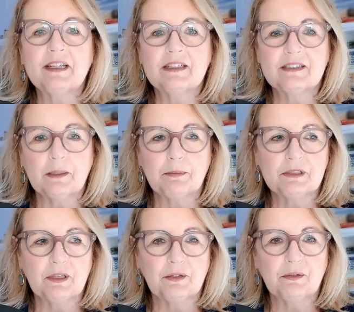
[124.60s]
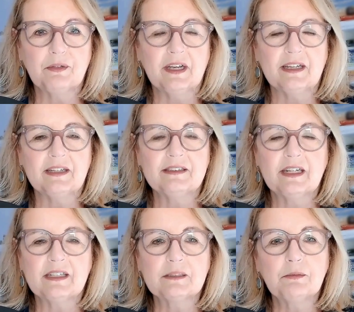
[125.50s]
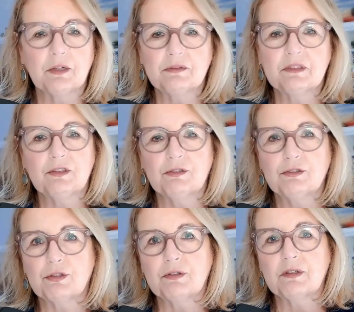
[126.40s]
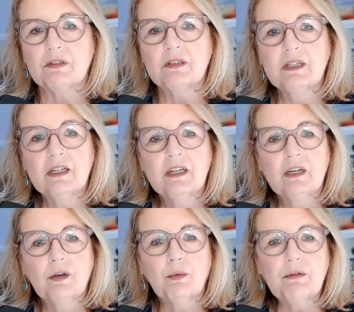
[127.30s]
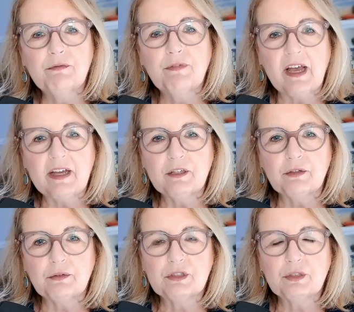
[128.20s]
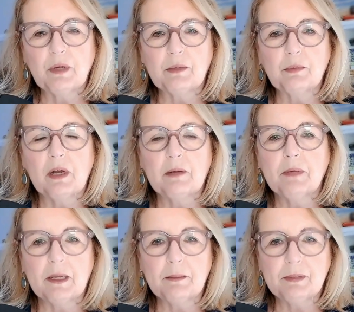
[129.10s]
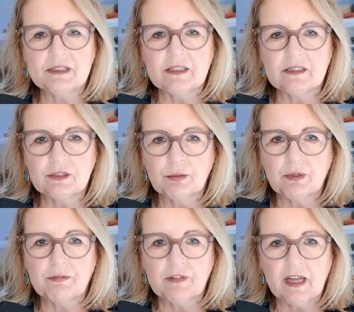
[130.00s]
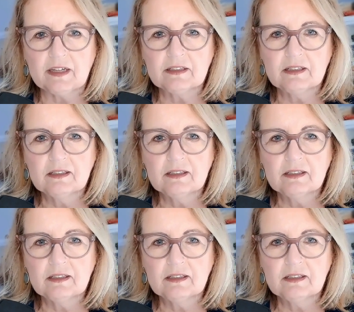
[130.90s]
this episode and take some notes in your journal. What values do I want my business to reflect?